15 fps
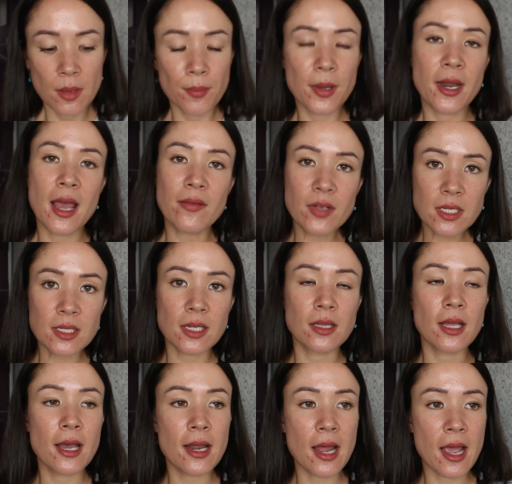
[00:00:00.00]
But having said
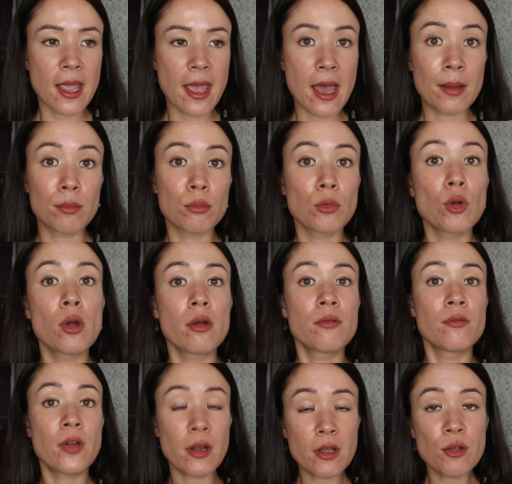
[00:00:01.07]
that, I am
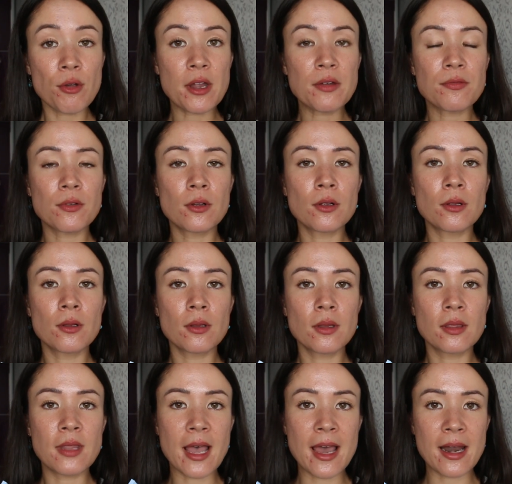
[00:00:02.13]
very grateful
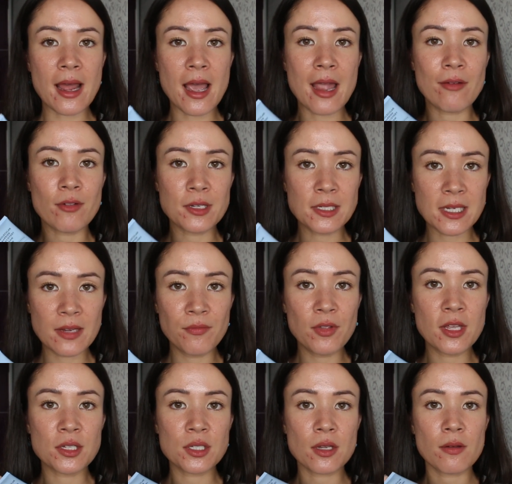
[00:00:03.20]
that I received
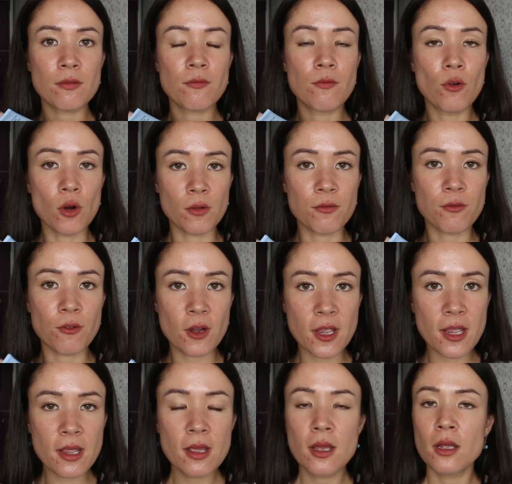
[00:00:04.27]
this for
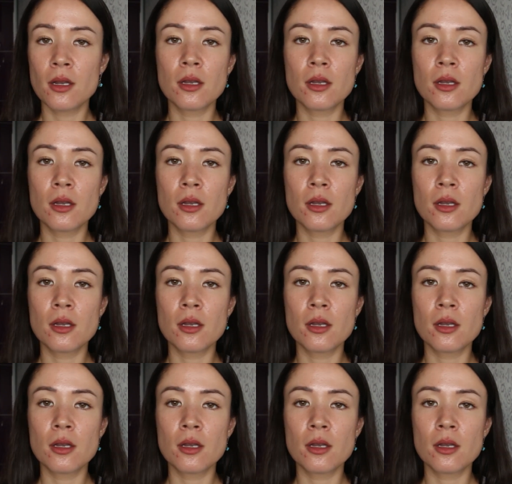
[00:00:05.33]
free